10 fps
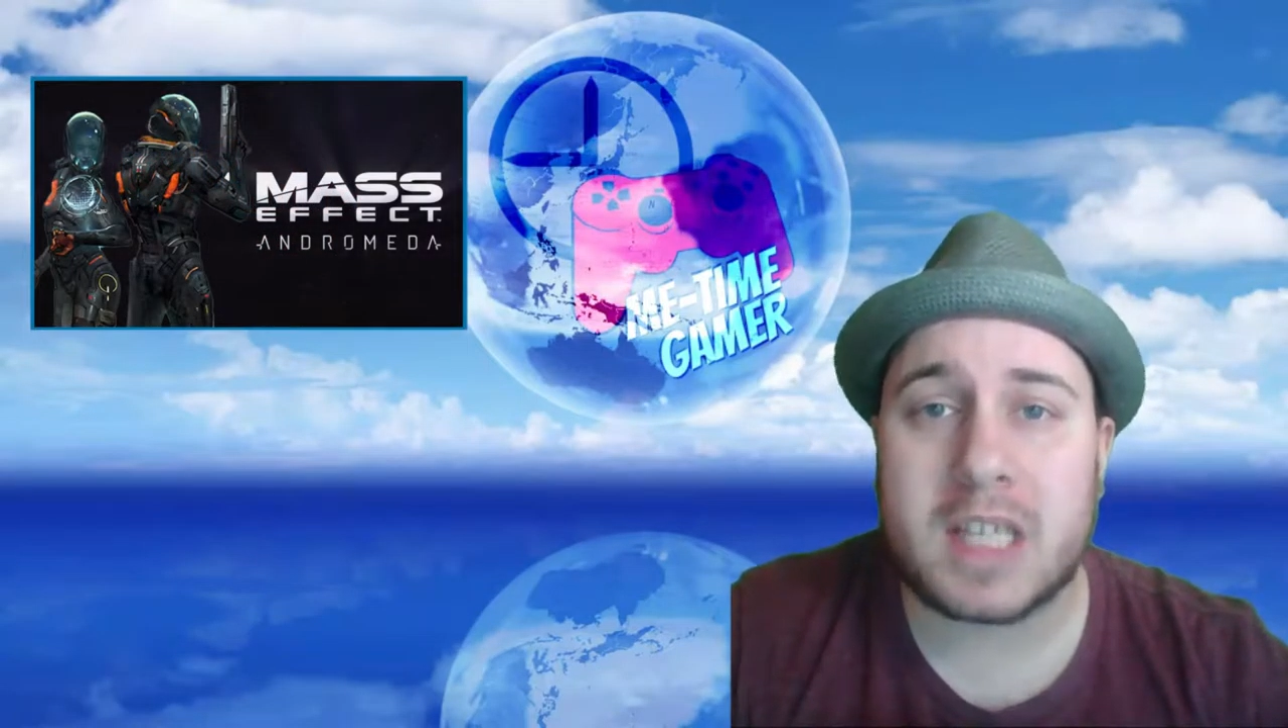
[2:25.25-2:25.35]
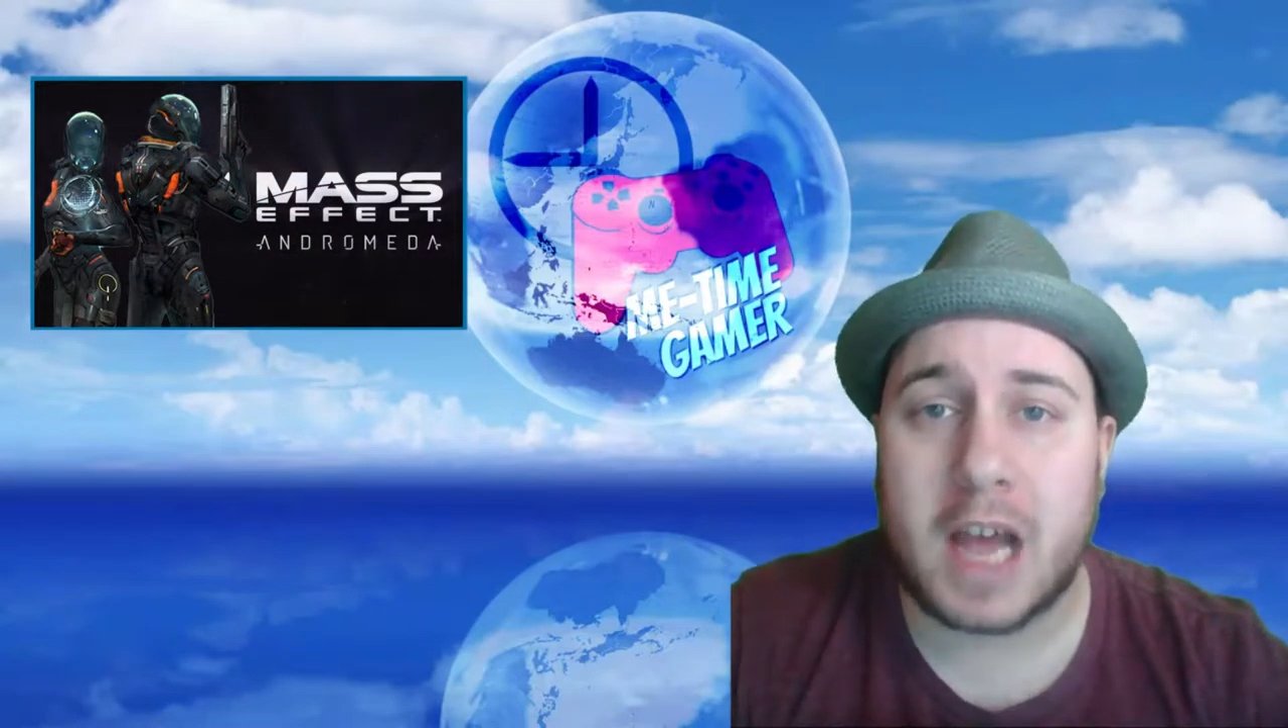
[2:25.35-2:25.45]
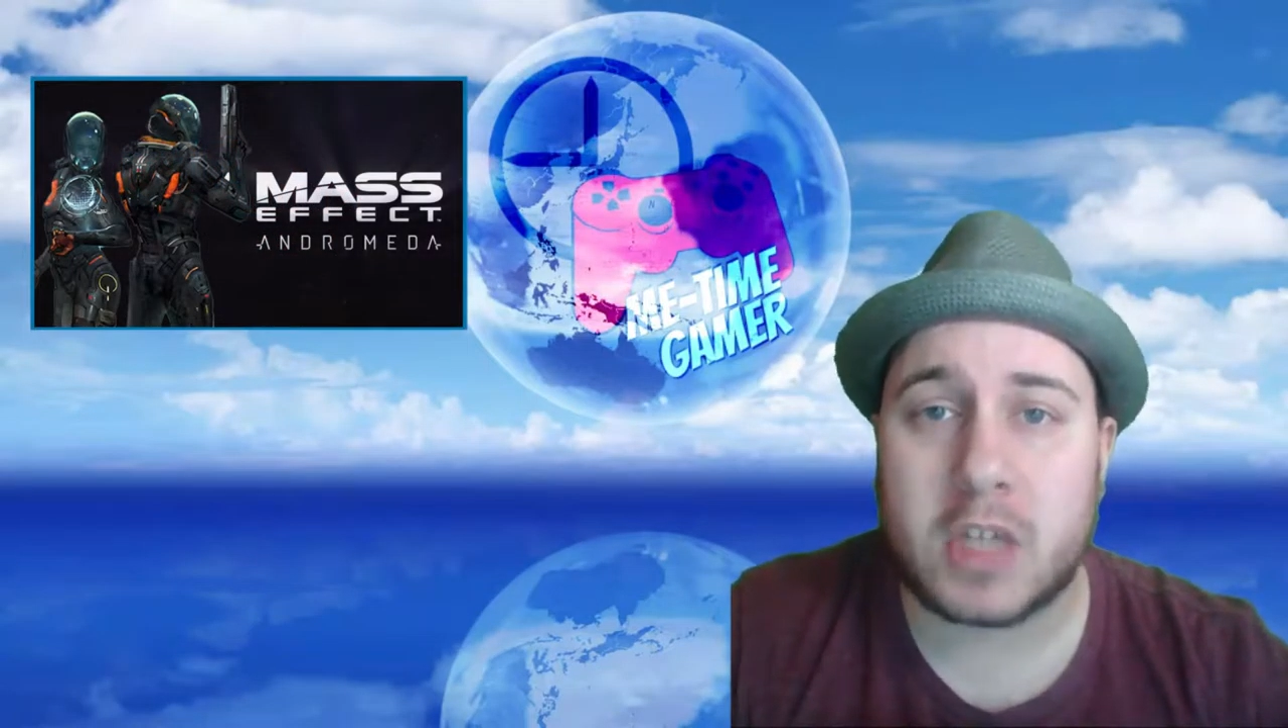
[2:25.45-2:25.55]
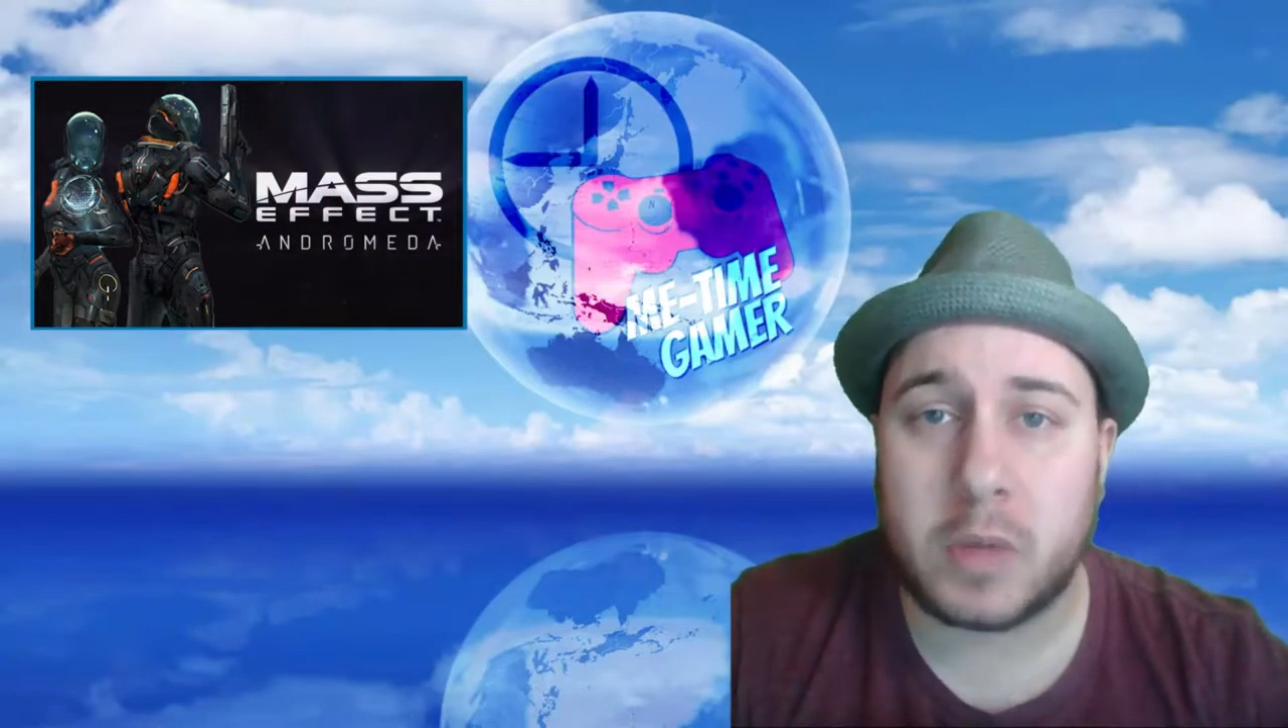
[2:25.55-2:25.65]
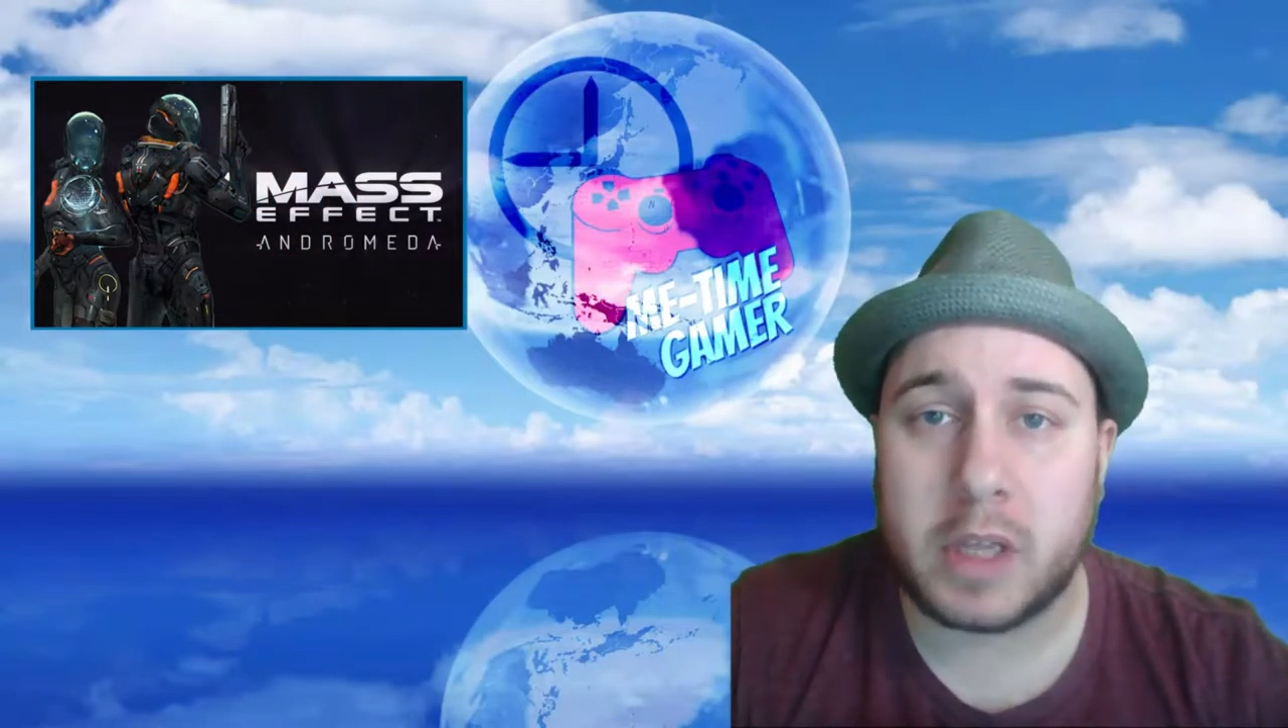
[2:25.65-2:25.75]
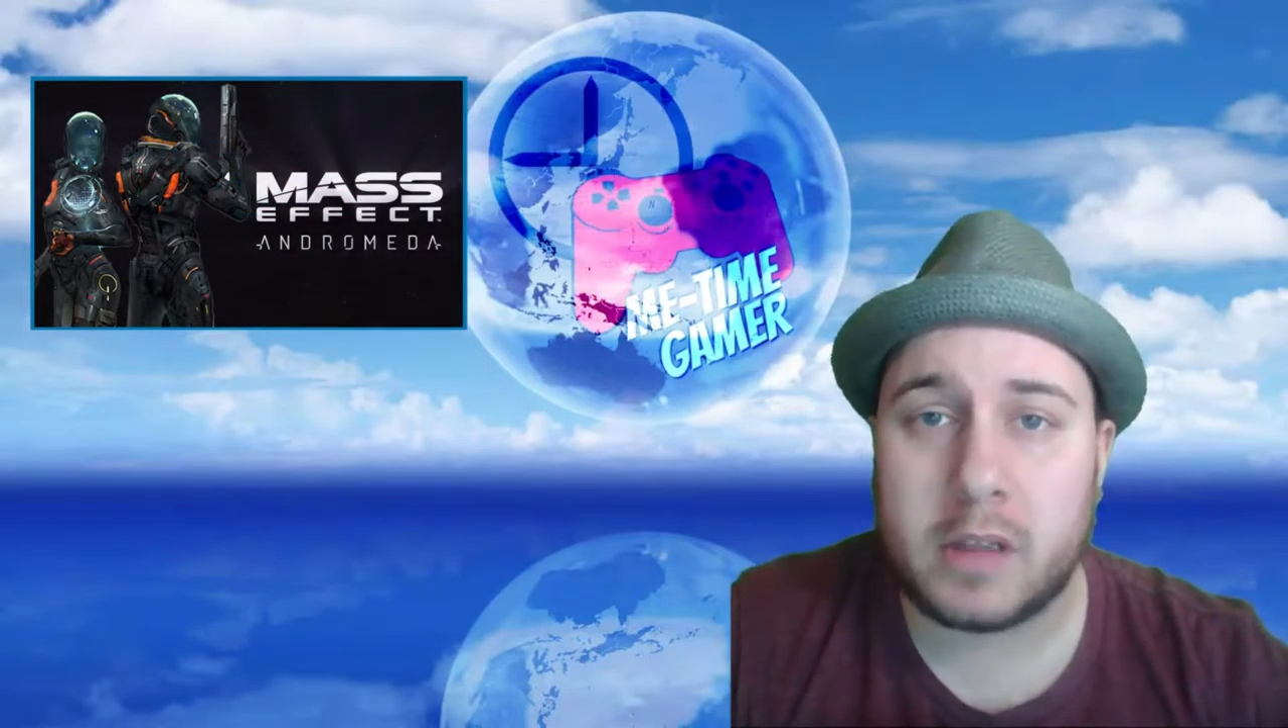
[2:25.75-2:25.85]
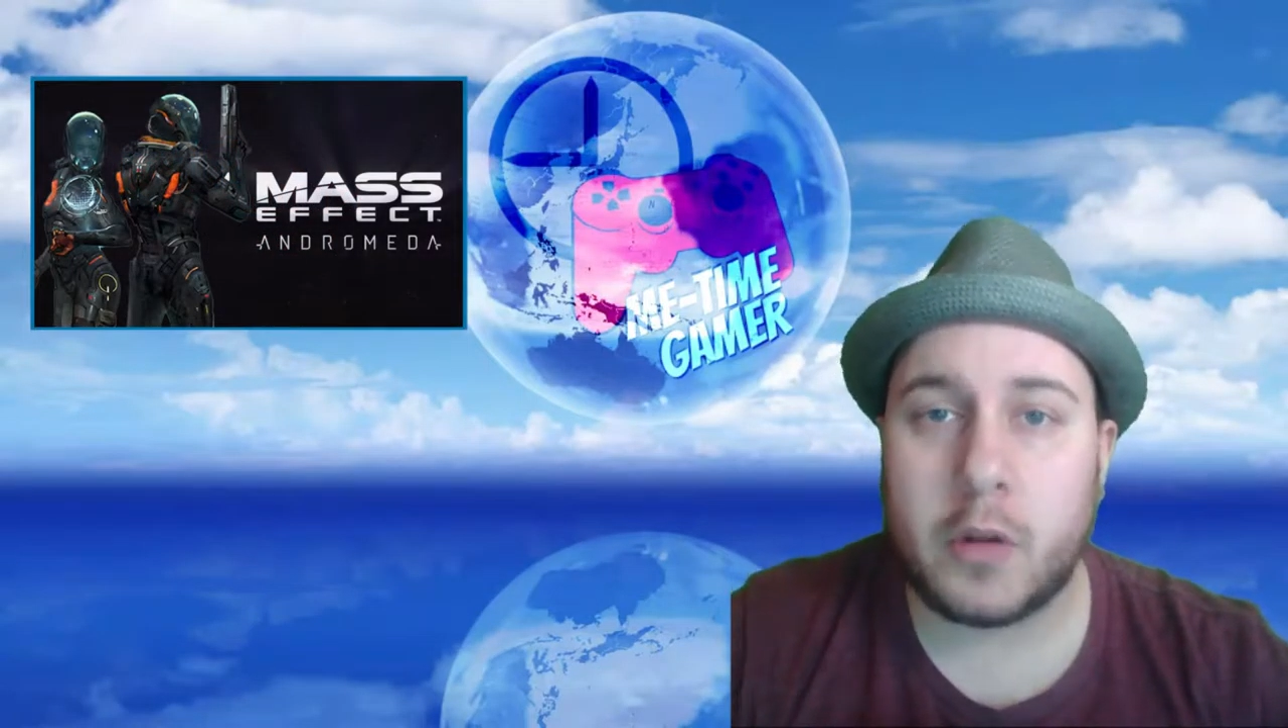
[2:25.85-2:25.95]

last week.